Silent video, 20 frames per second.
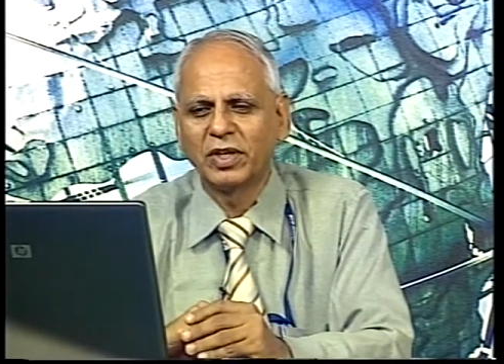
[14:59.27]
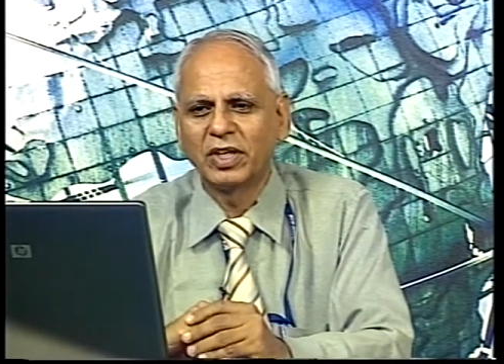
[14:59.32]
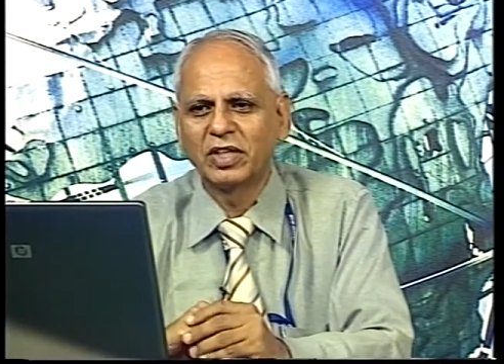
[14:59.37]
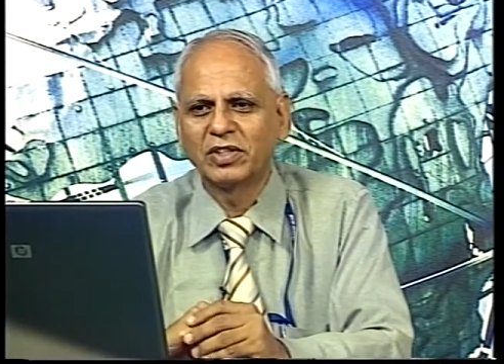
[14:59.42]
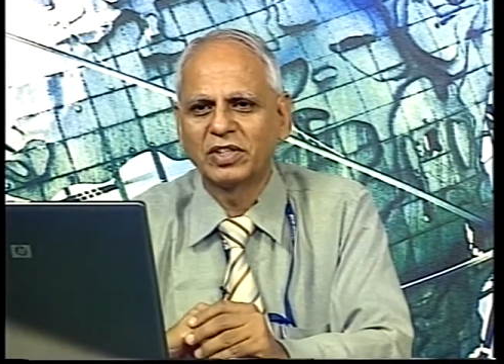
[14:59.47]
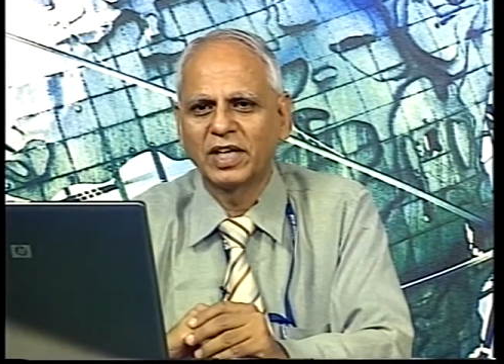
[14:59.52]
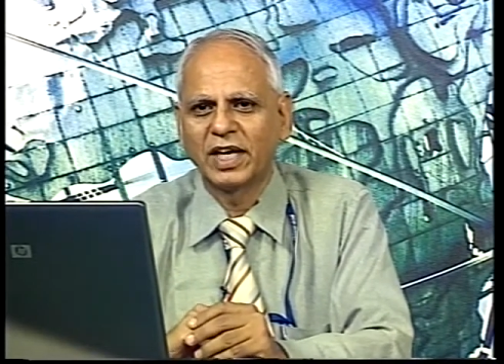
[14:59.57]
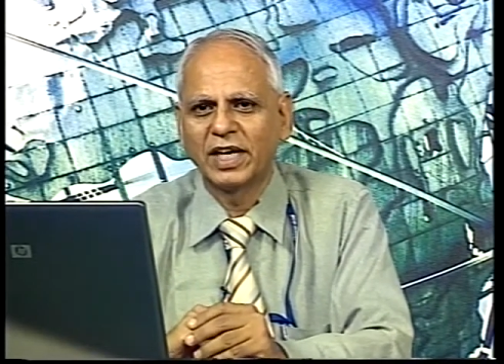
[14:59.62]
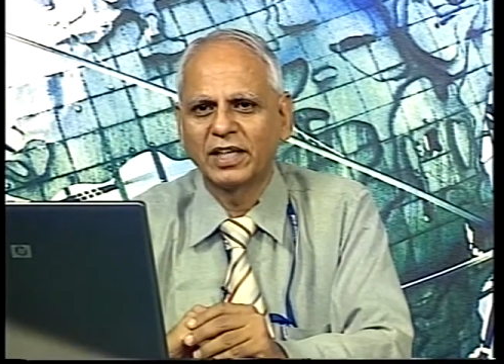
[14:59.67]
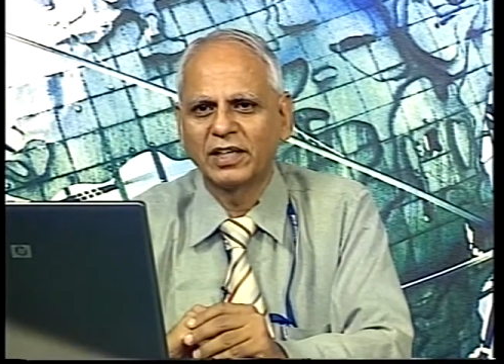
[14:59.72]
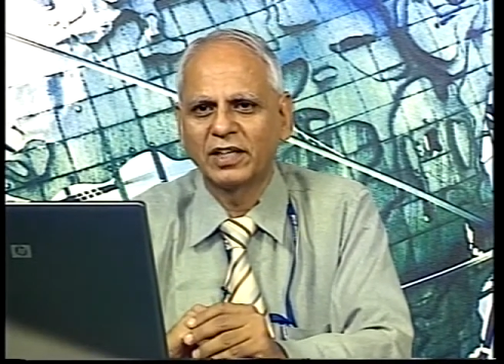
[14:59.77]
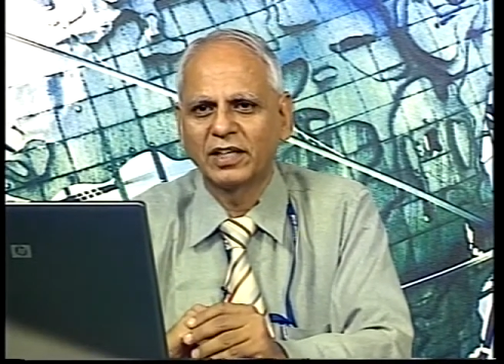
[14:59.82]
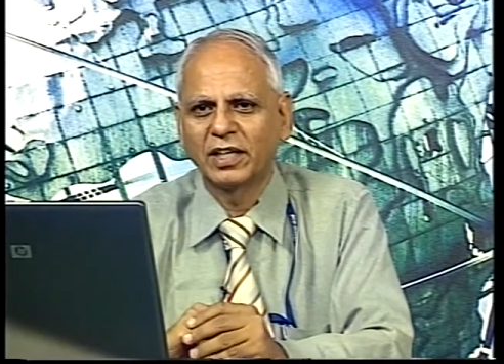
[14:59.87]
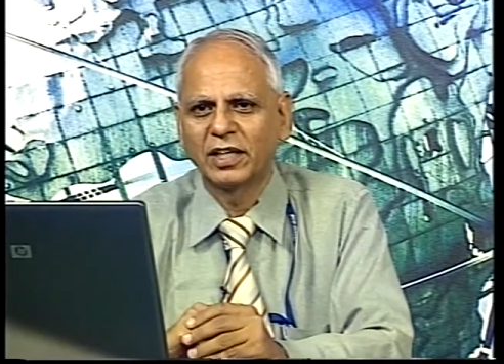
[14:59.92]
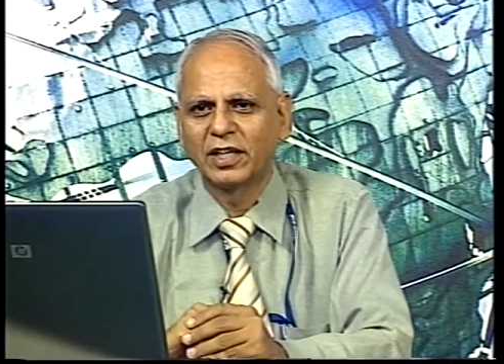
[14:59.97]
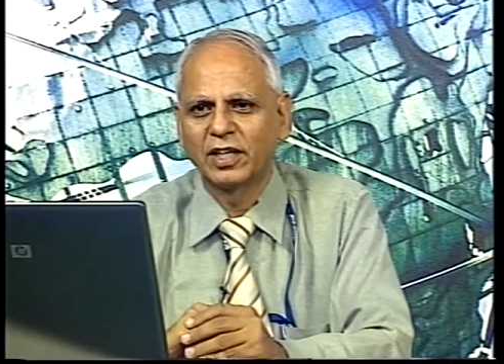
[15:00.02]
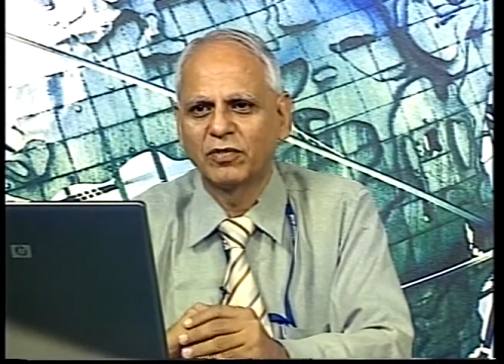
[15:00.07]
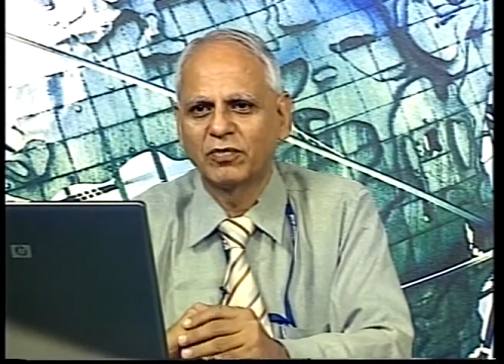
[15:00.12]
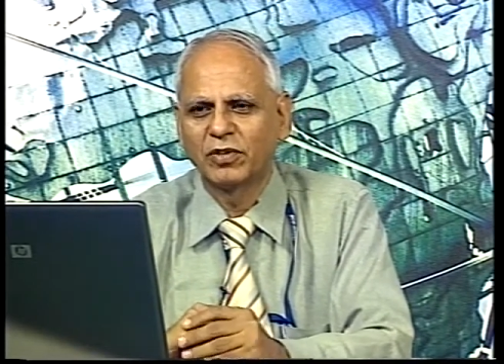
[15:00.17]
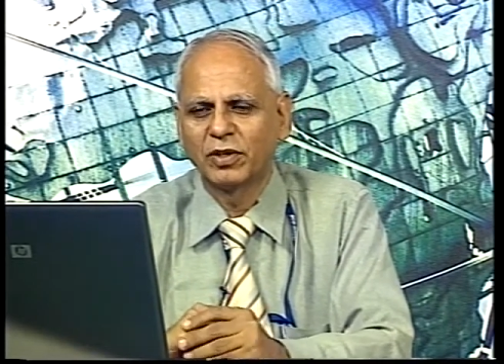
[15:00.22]
design
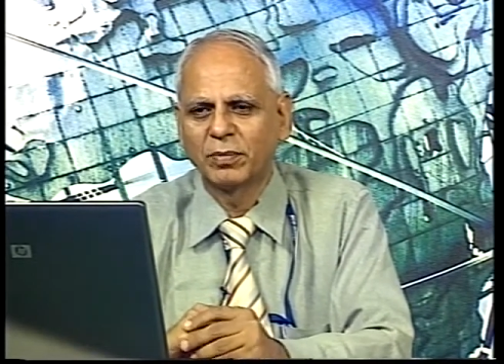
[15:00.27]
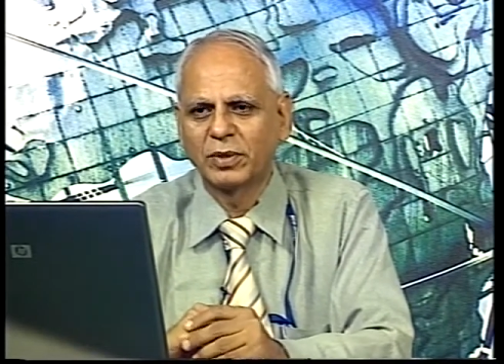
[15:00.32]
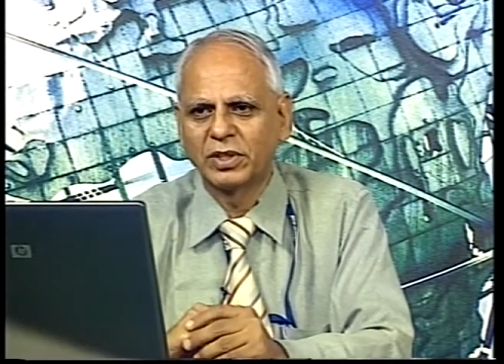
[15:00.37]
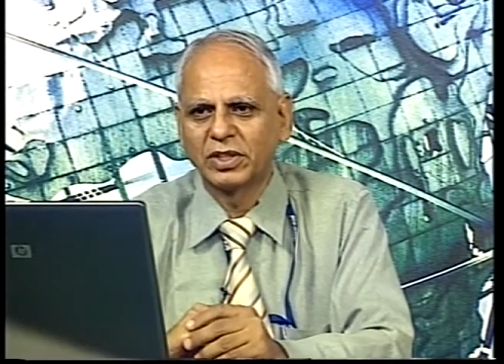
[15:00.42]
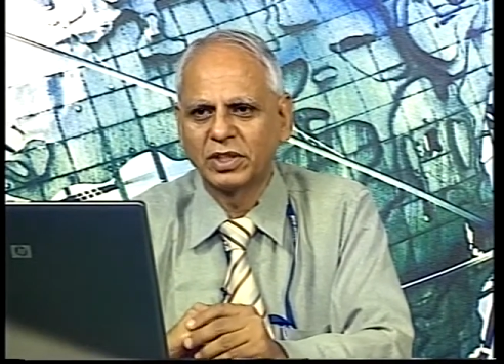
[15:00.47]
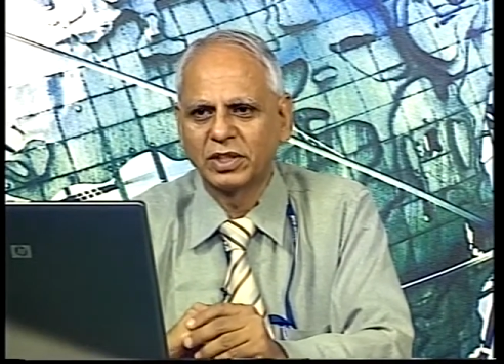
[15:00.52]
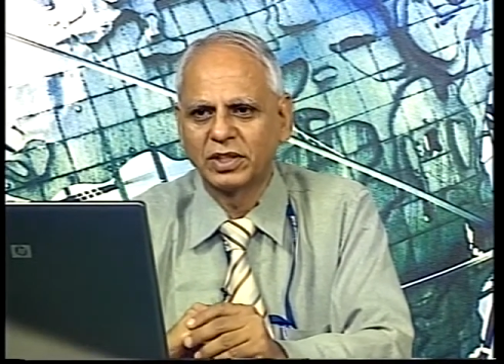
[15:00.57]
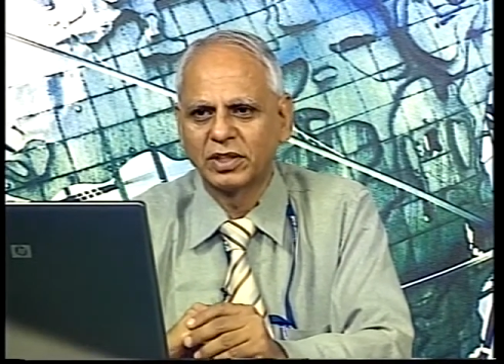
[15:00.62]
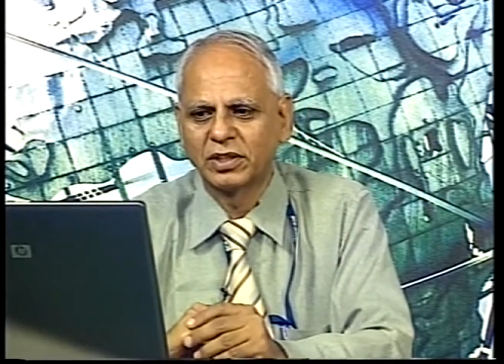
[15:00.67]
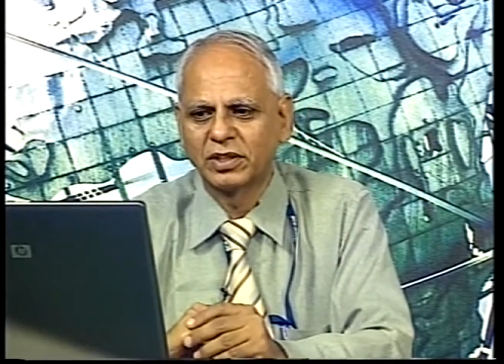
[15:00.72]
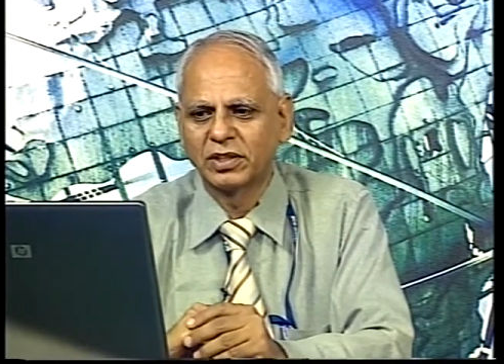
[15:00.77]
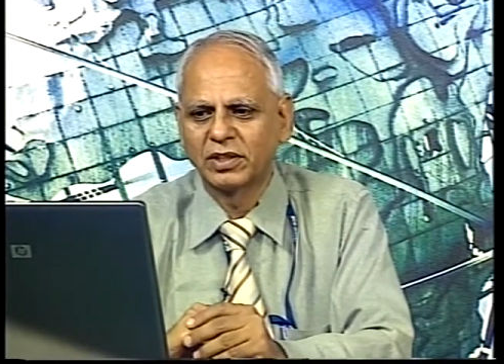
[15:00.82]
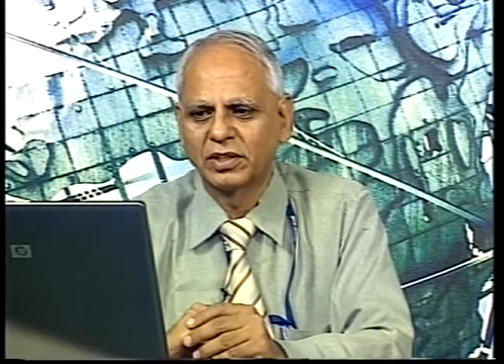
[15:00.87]
an information